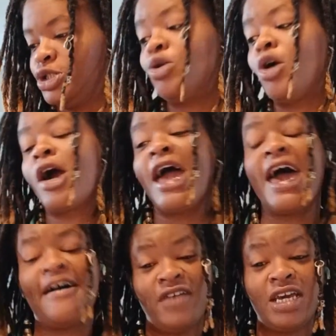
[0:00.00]
You are
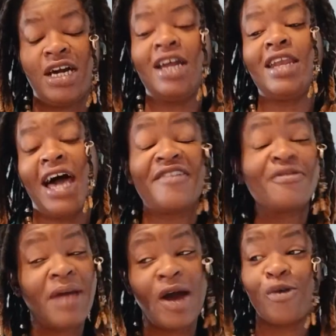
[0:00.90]
having a lot of
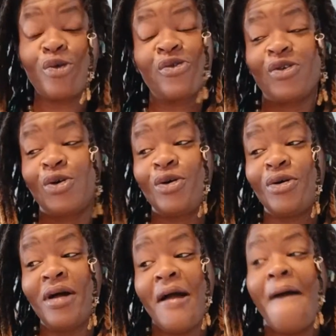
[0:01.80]
powerful
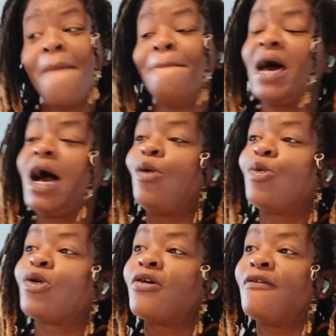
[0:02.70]

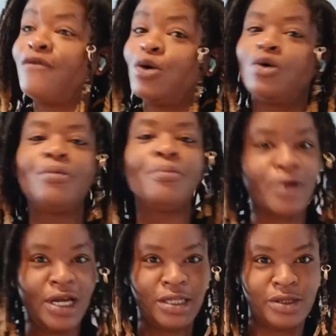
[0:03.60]

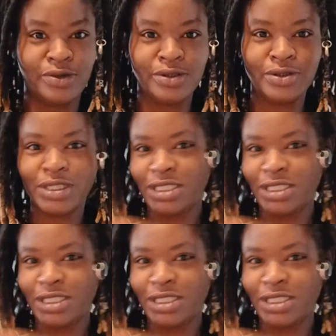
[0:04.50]
breakthroughs.